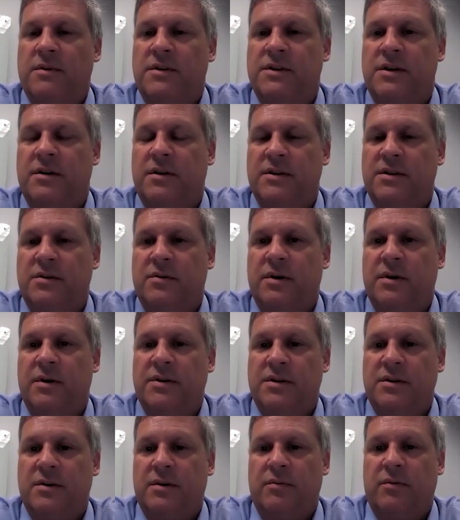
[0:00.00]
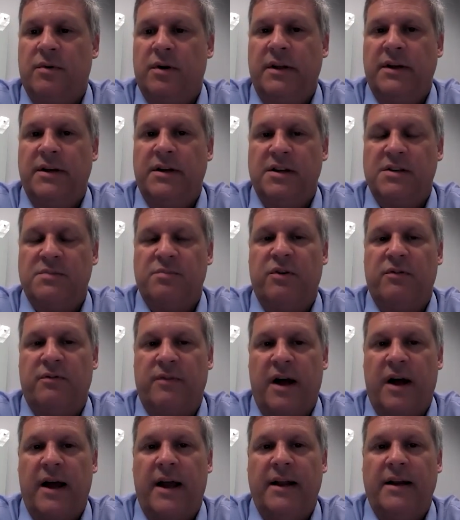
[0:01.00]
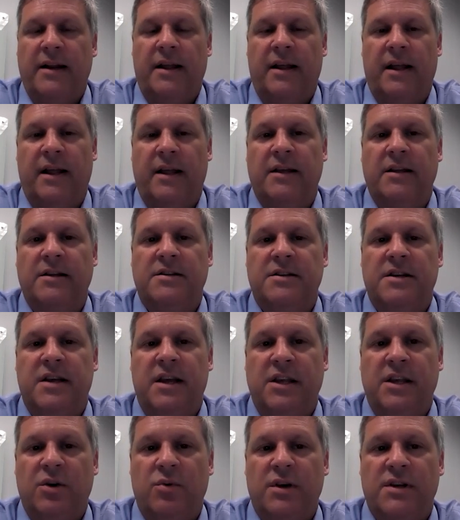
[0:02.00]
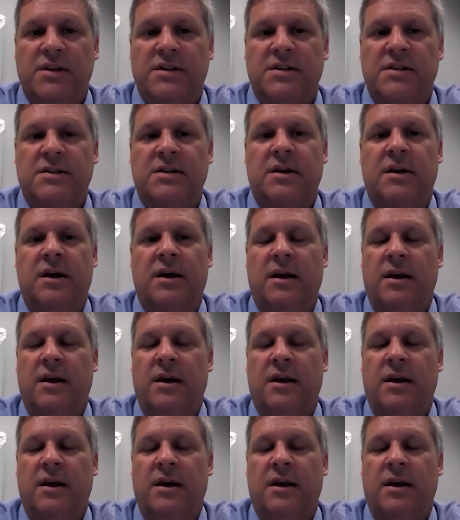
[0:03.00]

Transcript: So, so, so it really does provide a contiguous